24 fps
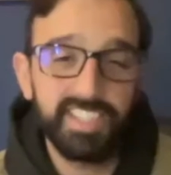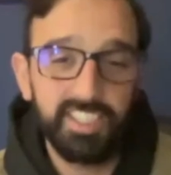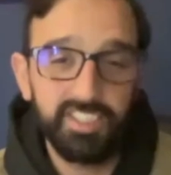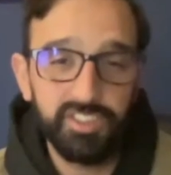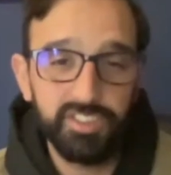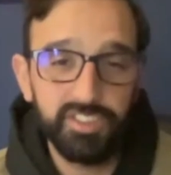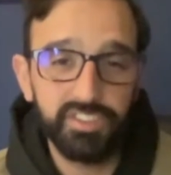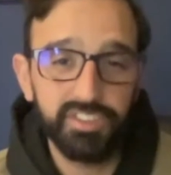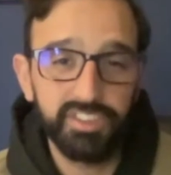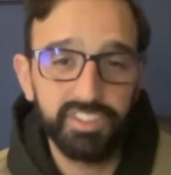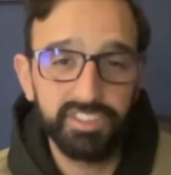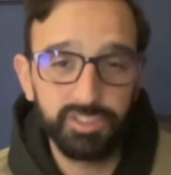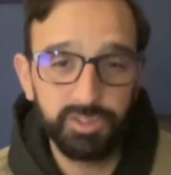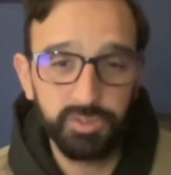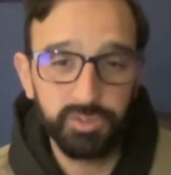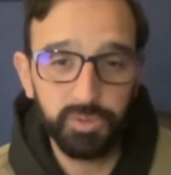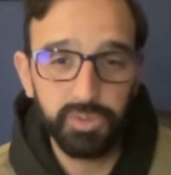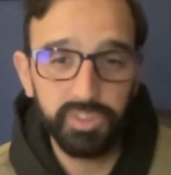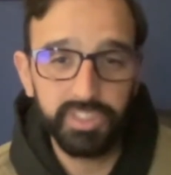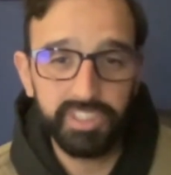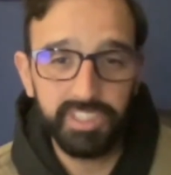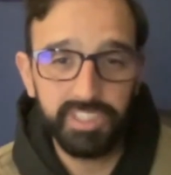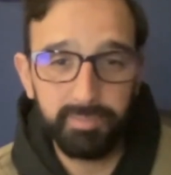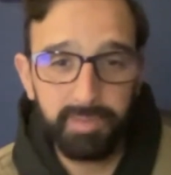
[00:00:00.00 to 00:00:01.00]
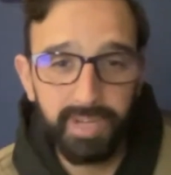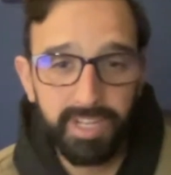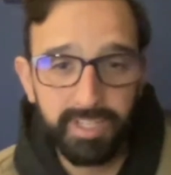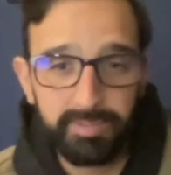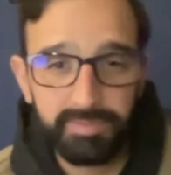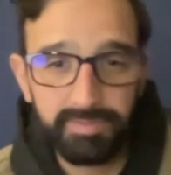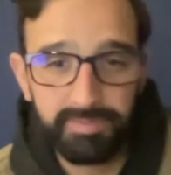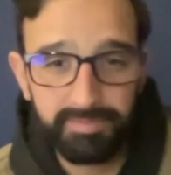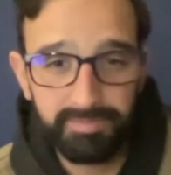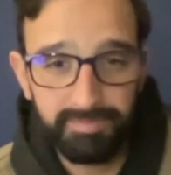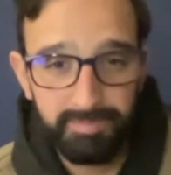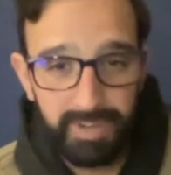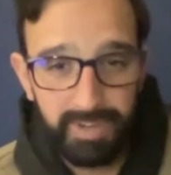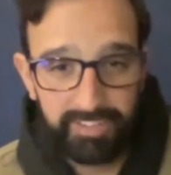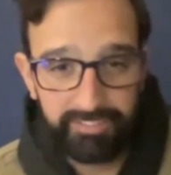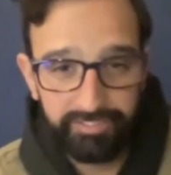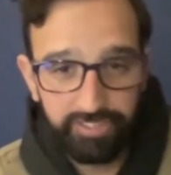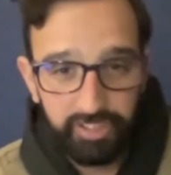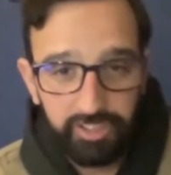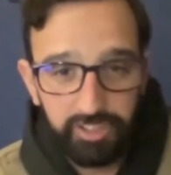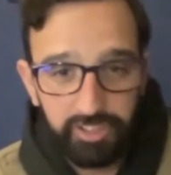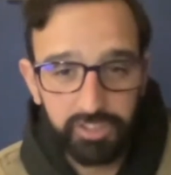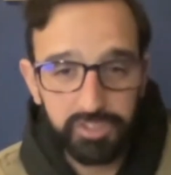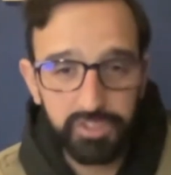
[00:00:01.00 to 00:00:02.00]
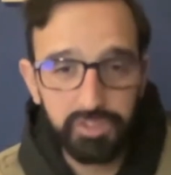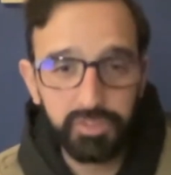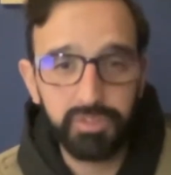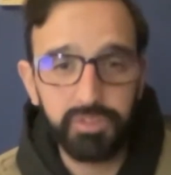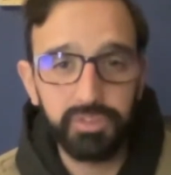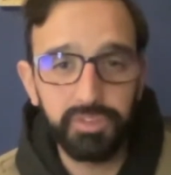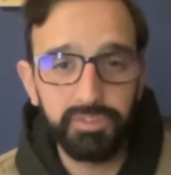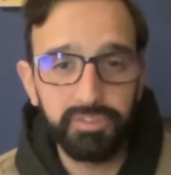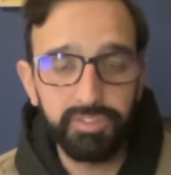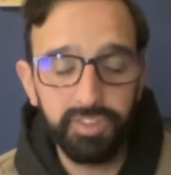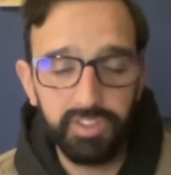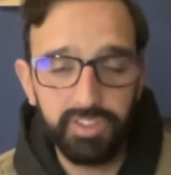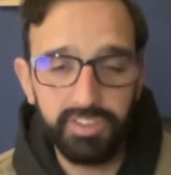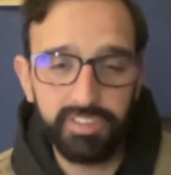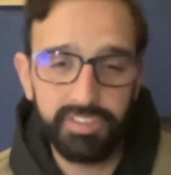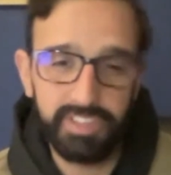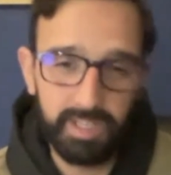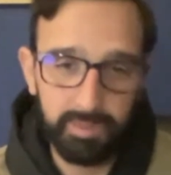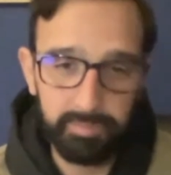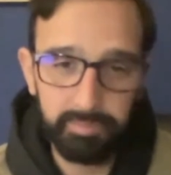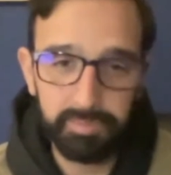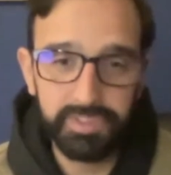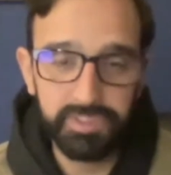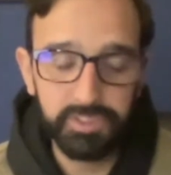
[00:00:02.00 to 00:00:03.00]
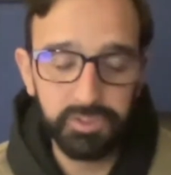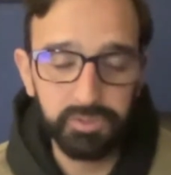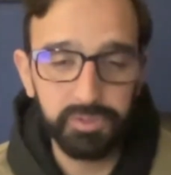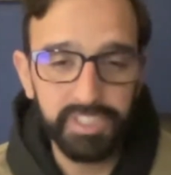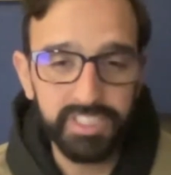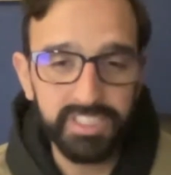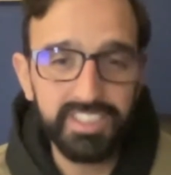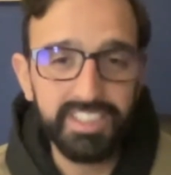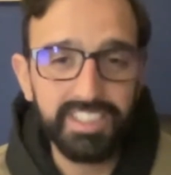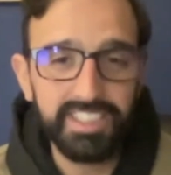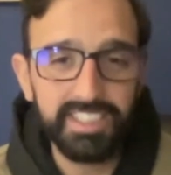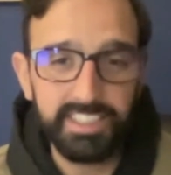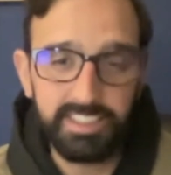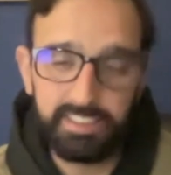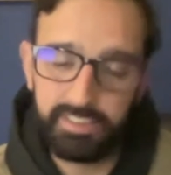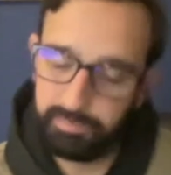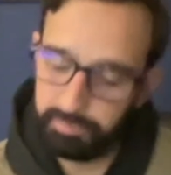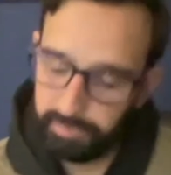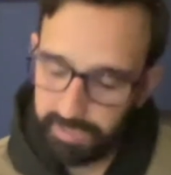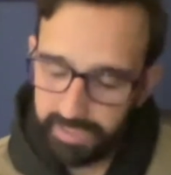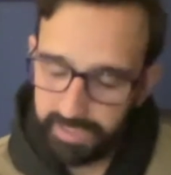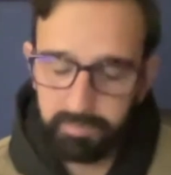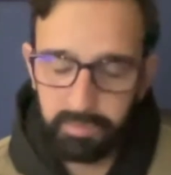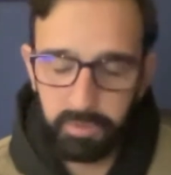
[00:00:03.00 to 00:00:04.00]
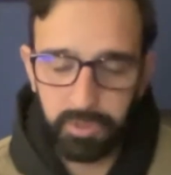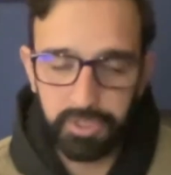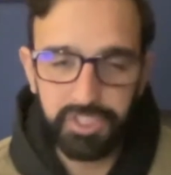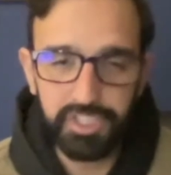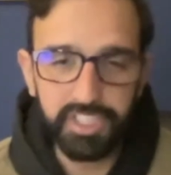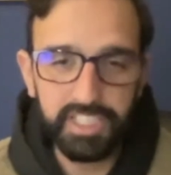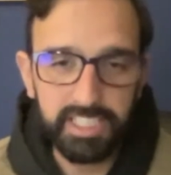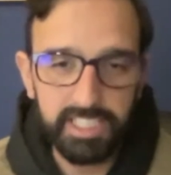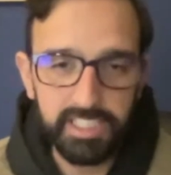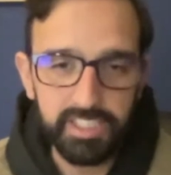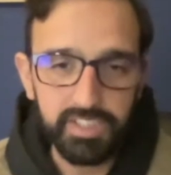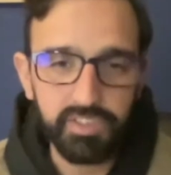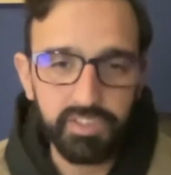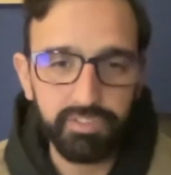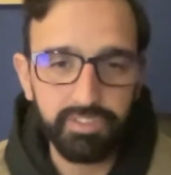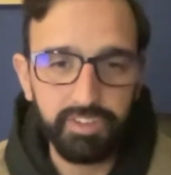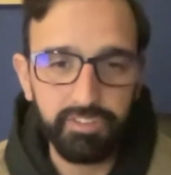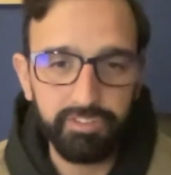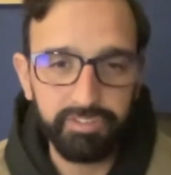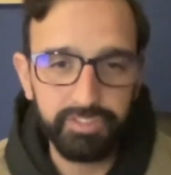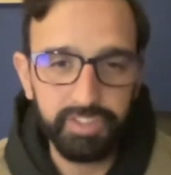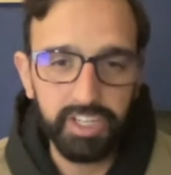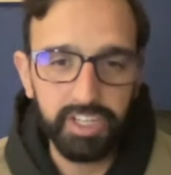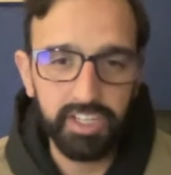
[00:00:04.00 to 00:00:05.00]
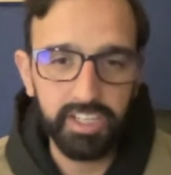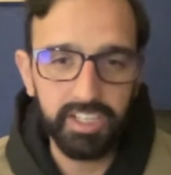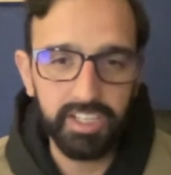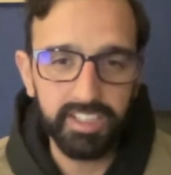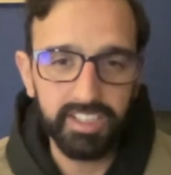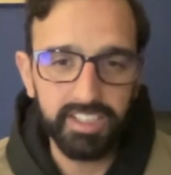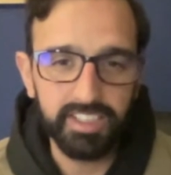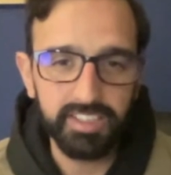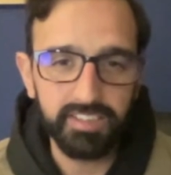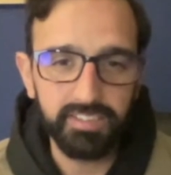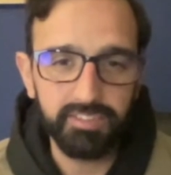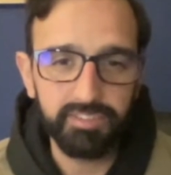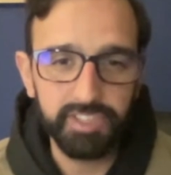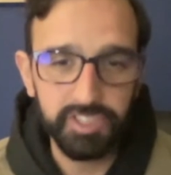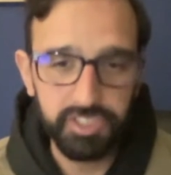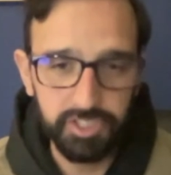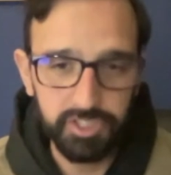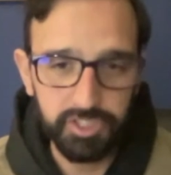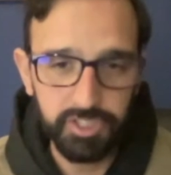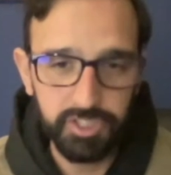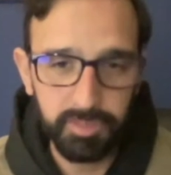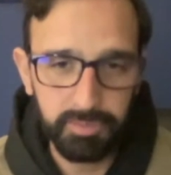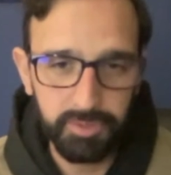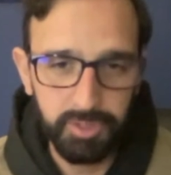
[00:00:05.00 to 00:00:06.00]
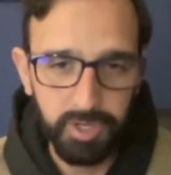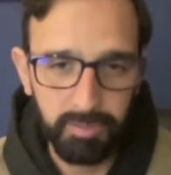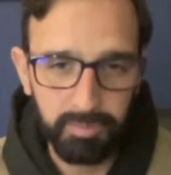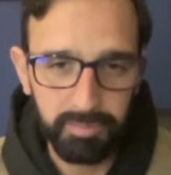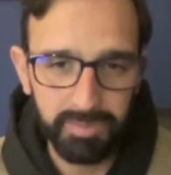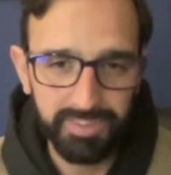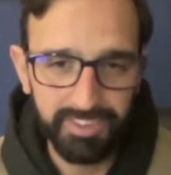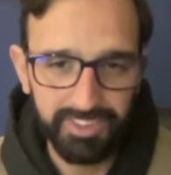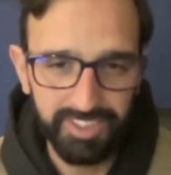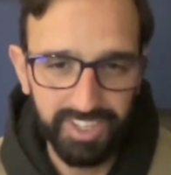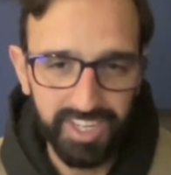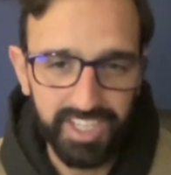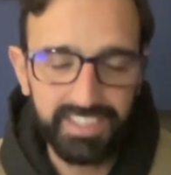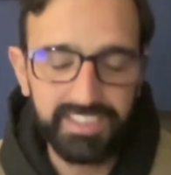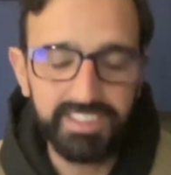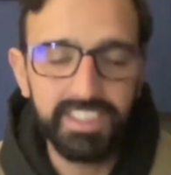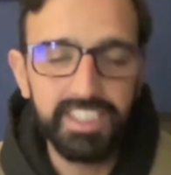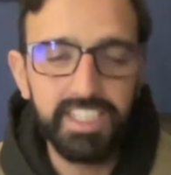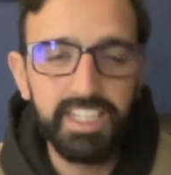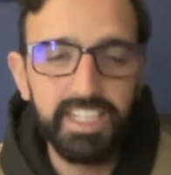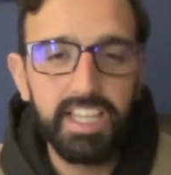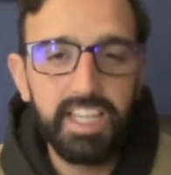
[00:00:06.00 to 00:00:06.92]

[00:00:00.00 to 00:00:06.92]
you a story about my folks who've up until recently being Portuguese, a fish and chip shop, right?